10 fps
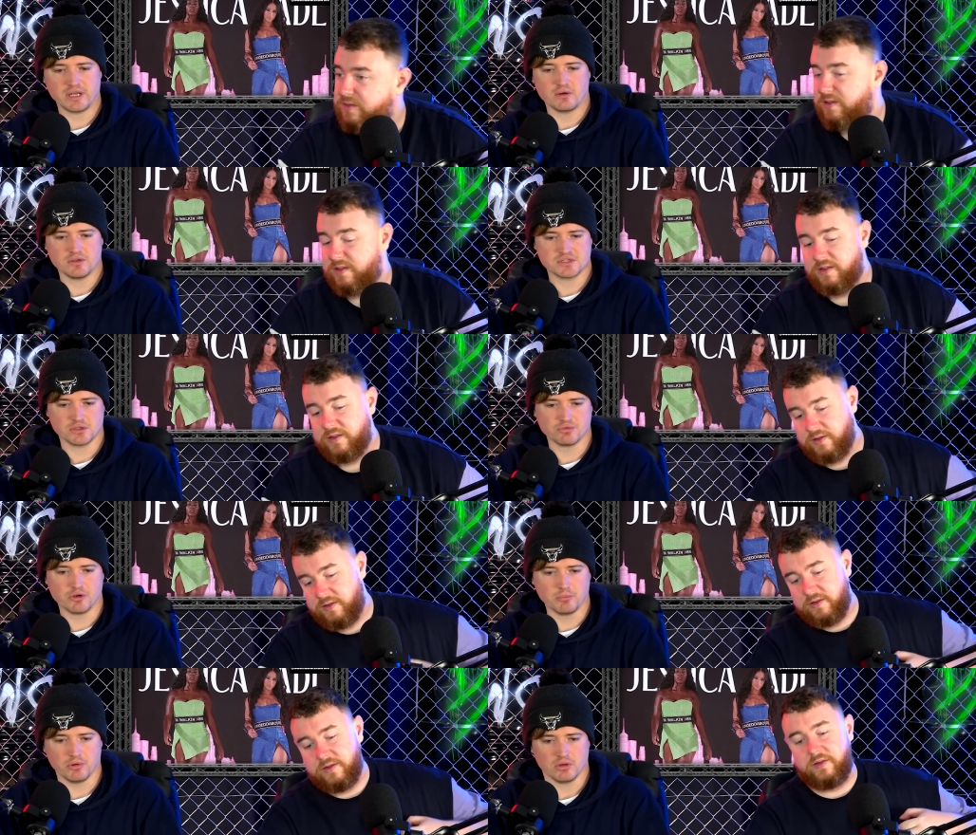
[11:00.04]
Speaker 1: out until the
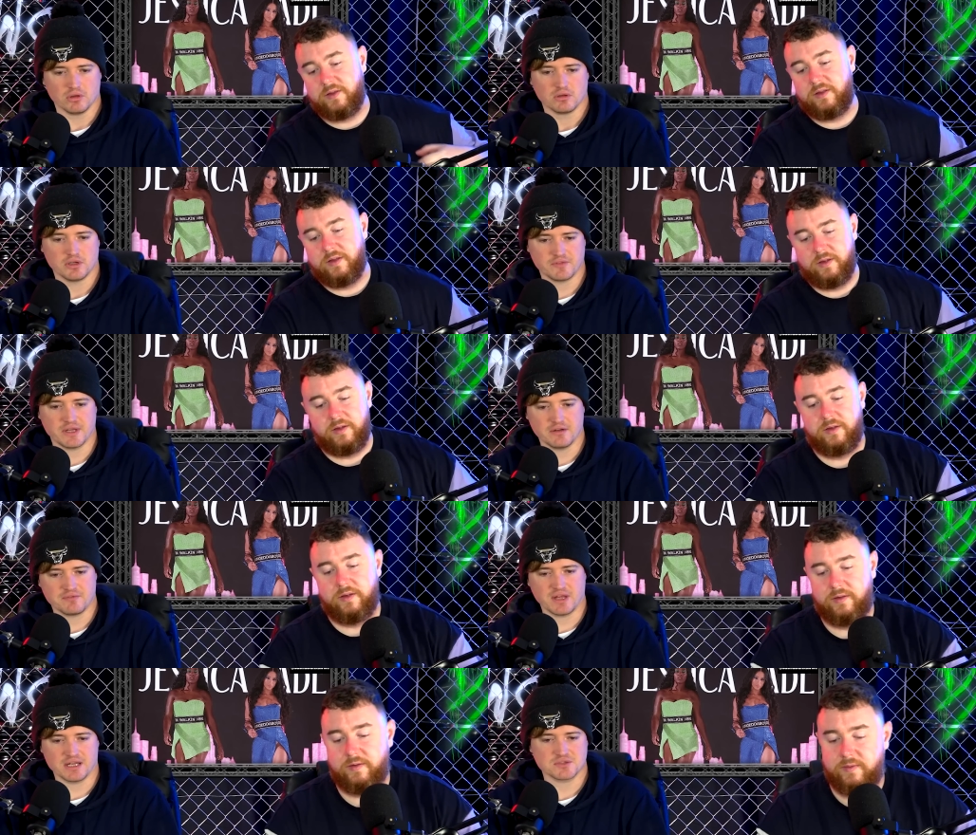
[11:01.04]
Rumble, if
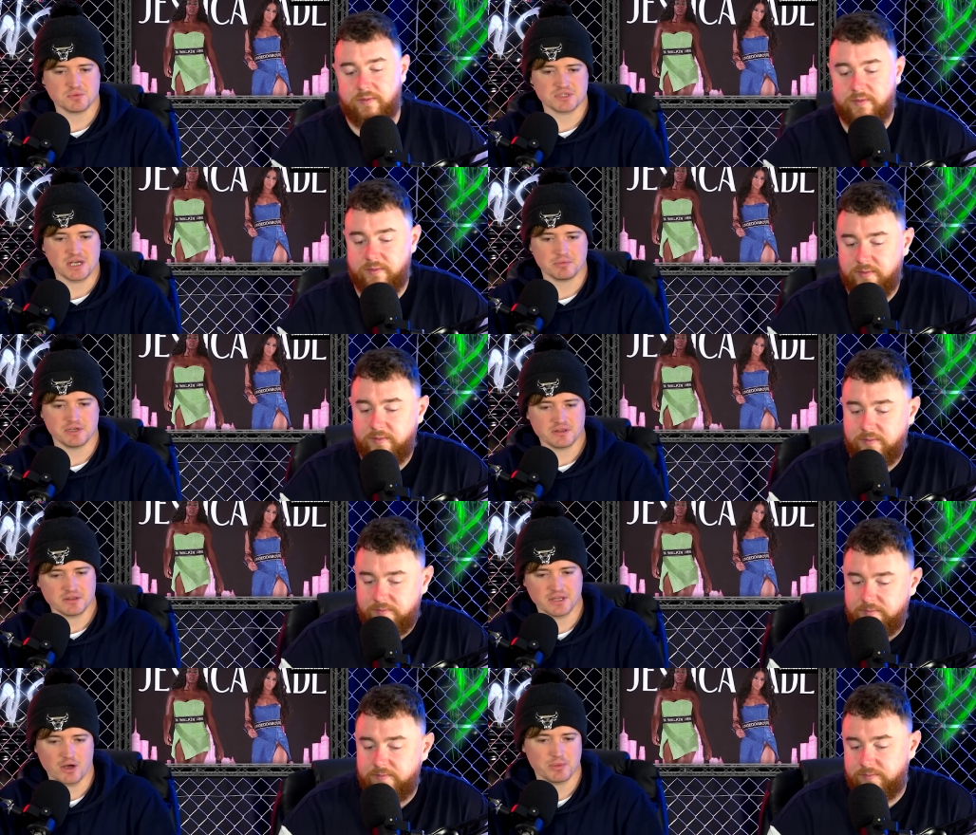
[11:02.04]
that's what's
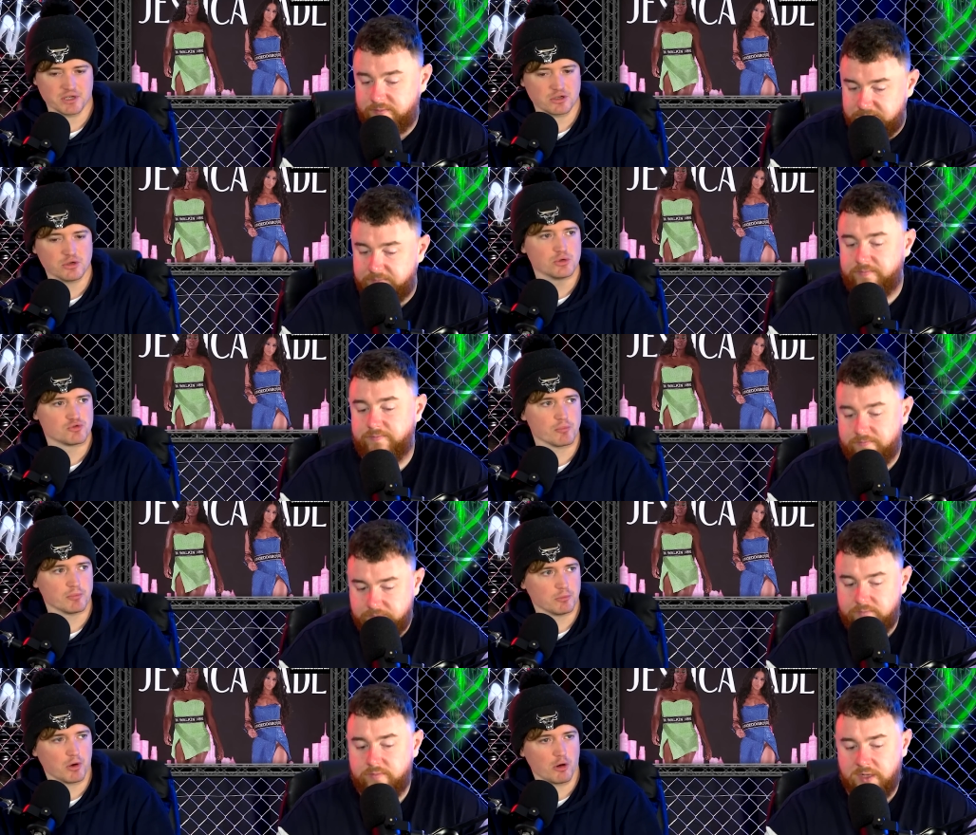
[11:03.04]
happening, then that would be a huge
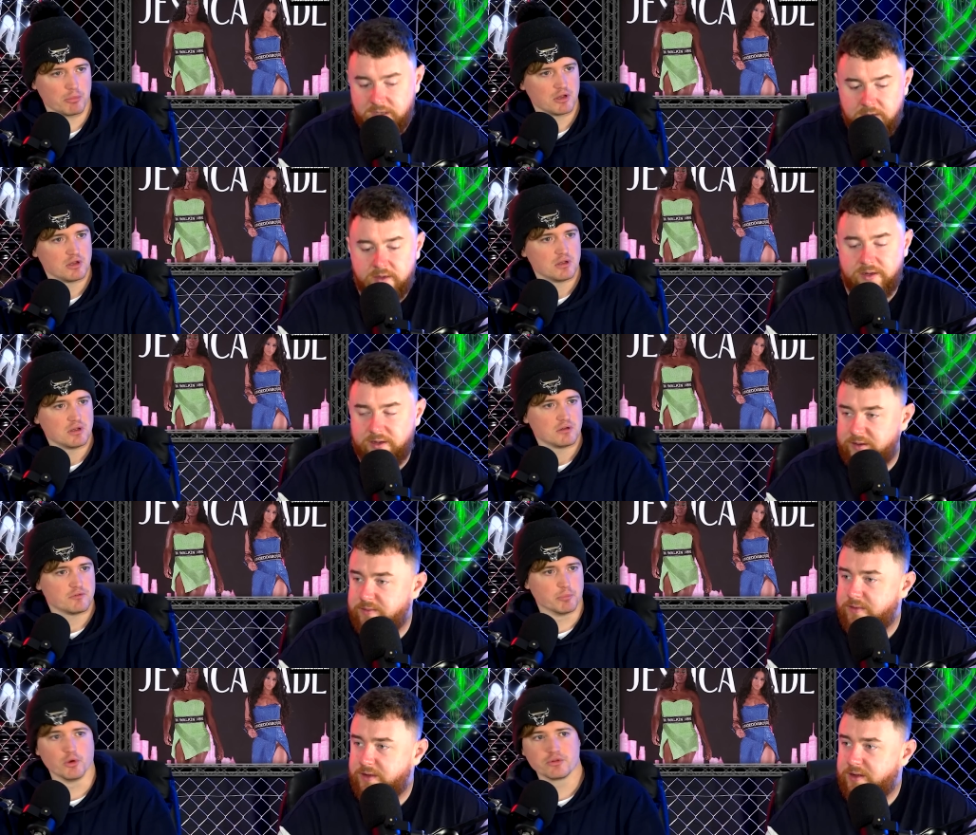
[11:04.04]
Rumble pop.
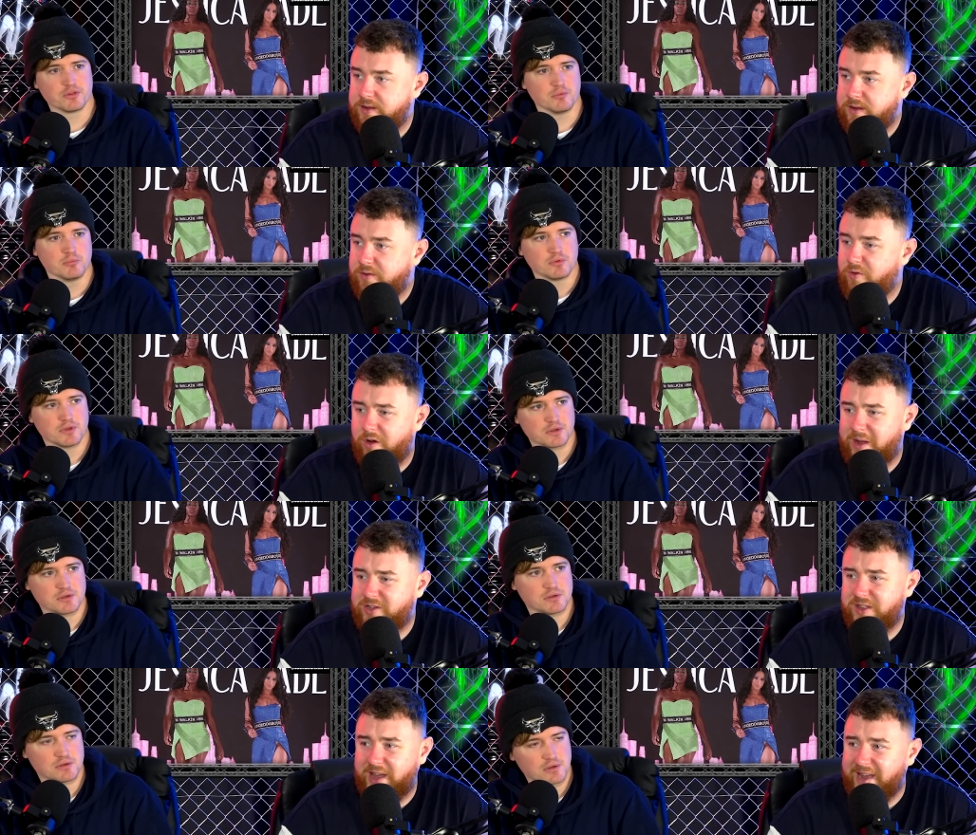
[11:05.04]
Yeah. For both
Speaker 2: of them. Oh,
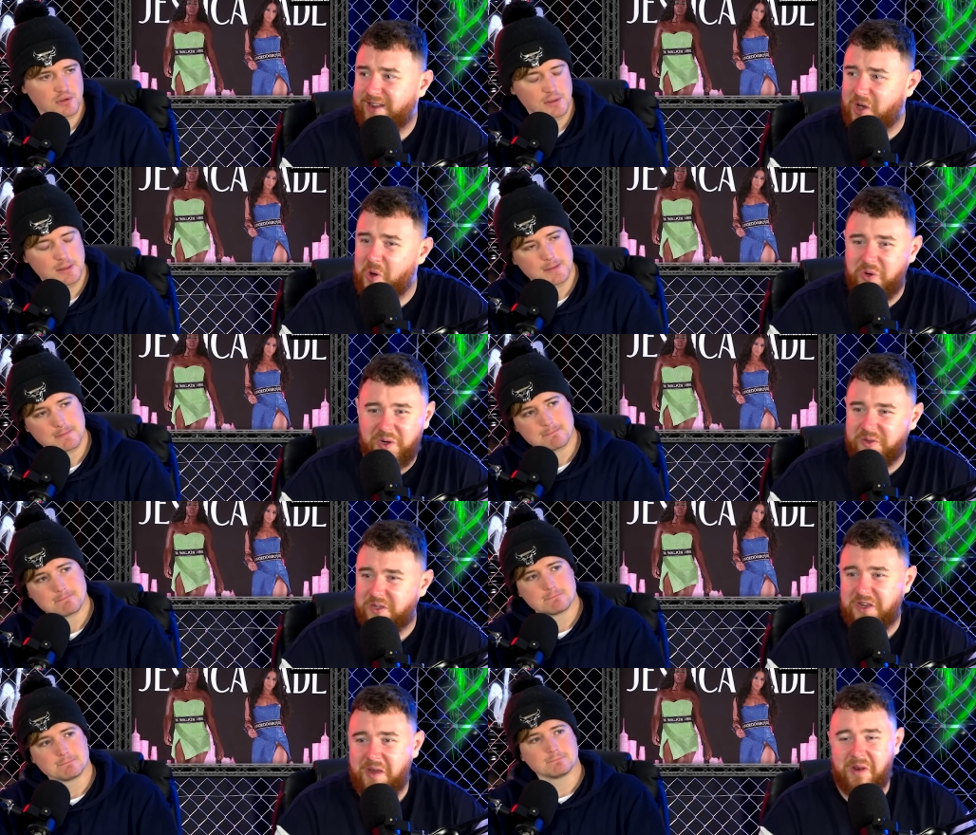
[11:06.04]
imagine that, and Cody on
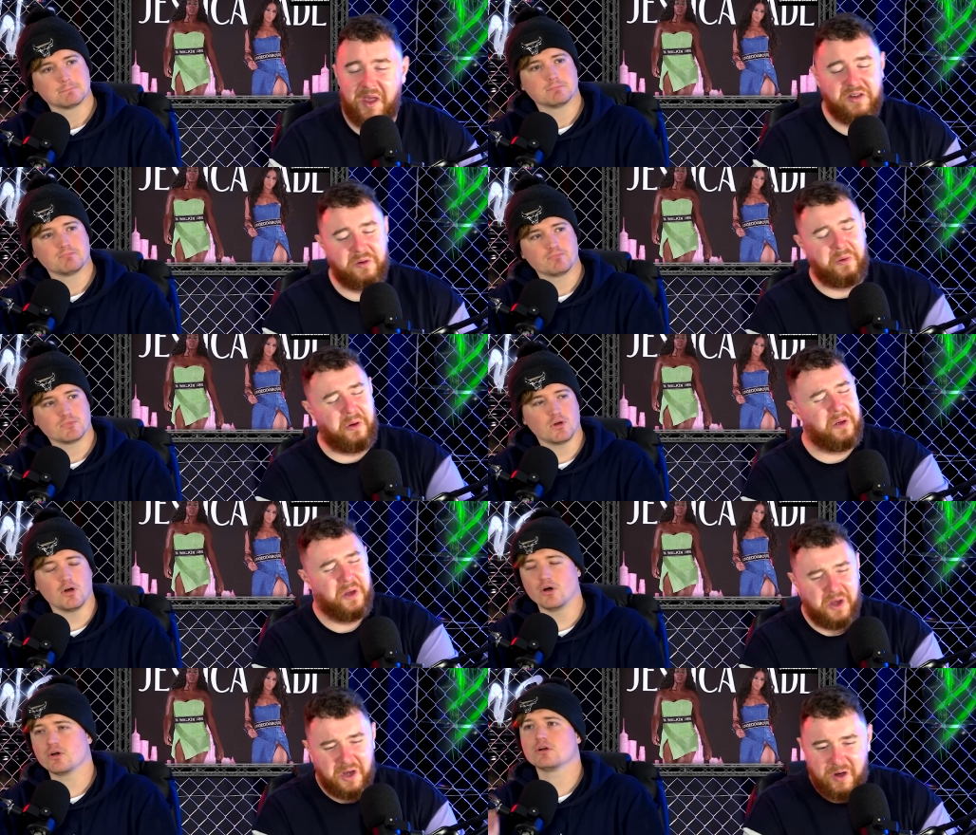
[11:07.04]
the same
Speaker 1: night.
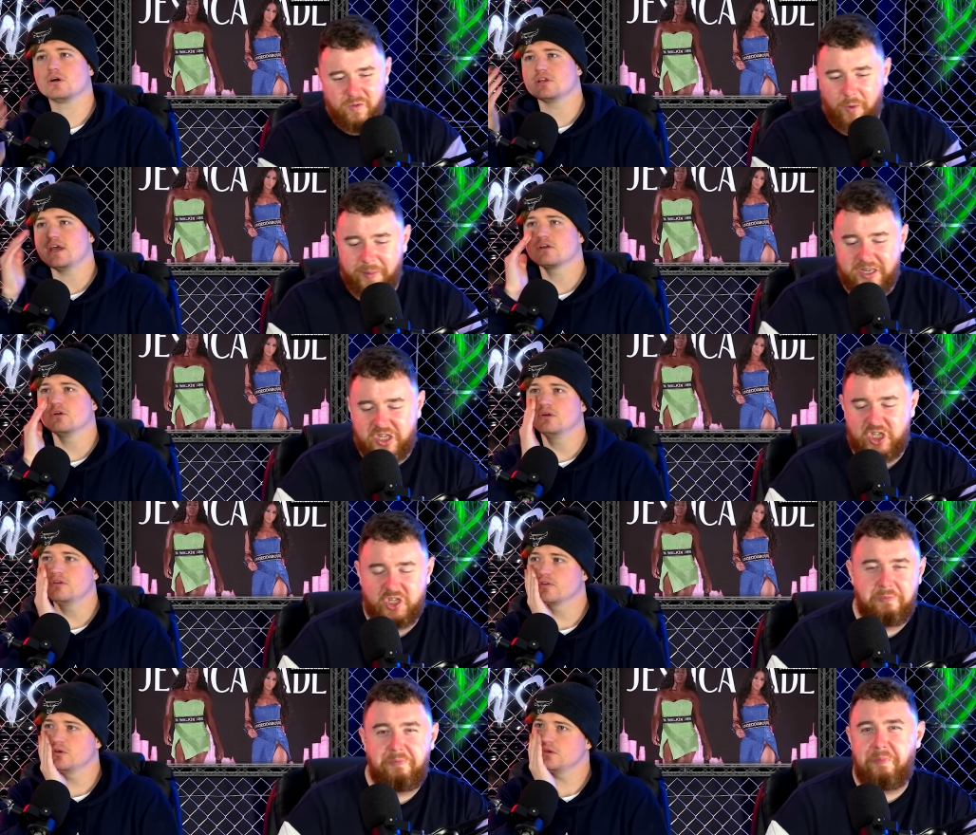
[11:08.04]
Speaker 2: Oh, God, yeah,
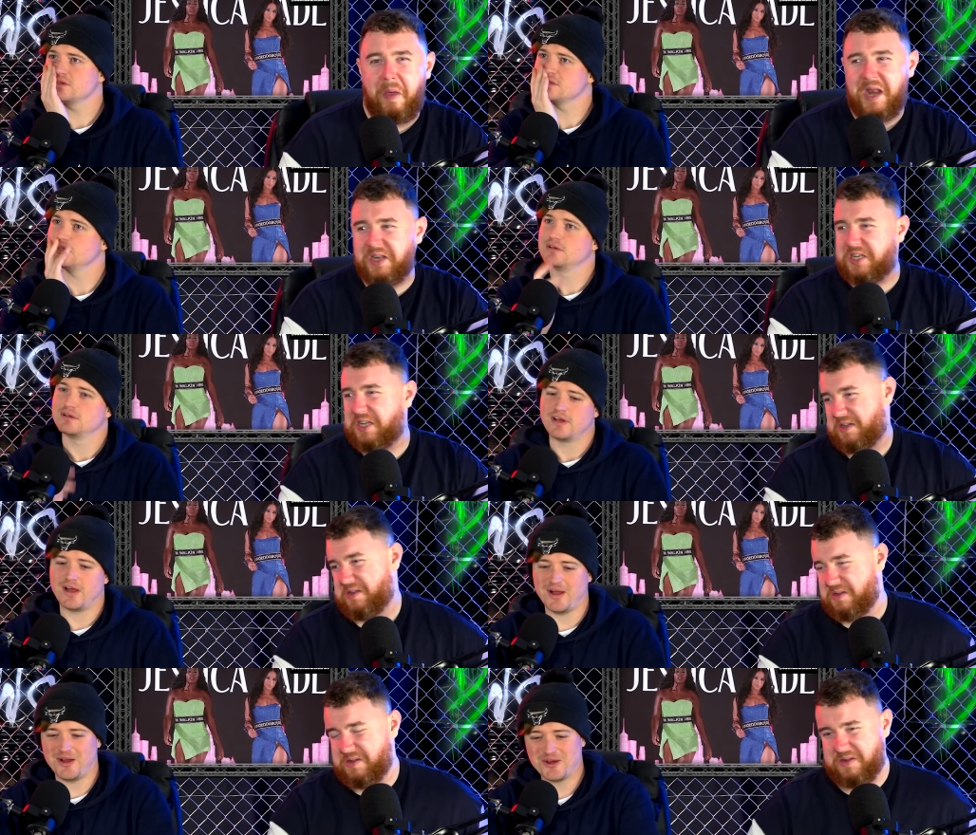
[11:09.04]
Cody, of course. Spent.
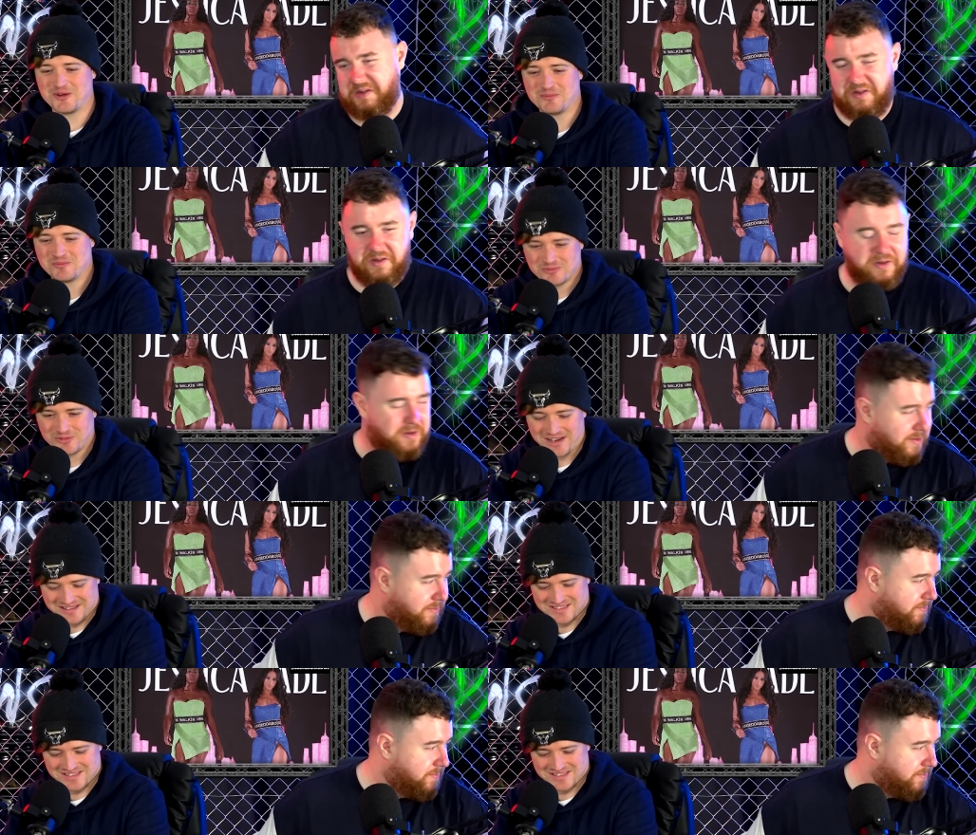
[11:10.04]
Right,